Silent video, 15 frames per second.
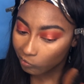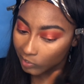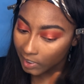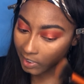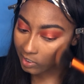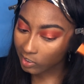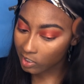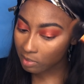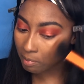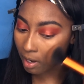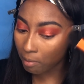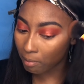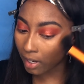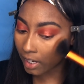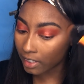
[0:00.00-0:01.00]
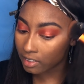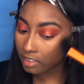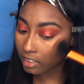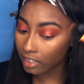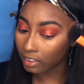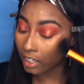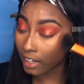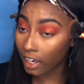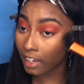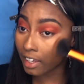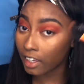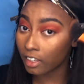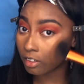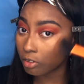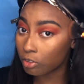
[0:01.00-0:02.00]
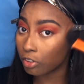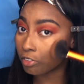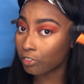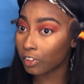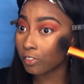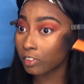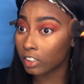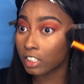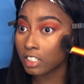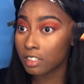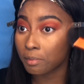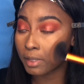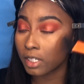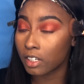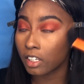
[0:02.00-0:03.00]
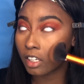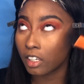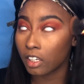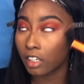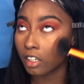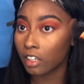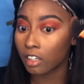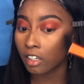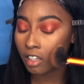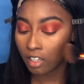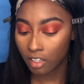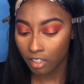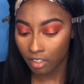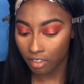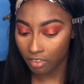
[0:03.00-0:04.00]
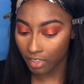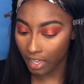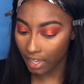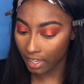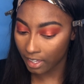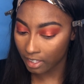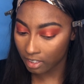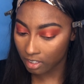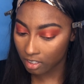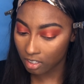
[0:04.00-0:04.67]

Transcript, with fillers: and just my mindset, like I can't do the frivolous spending that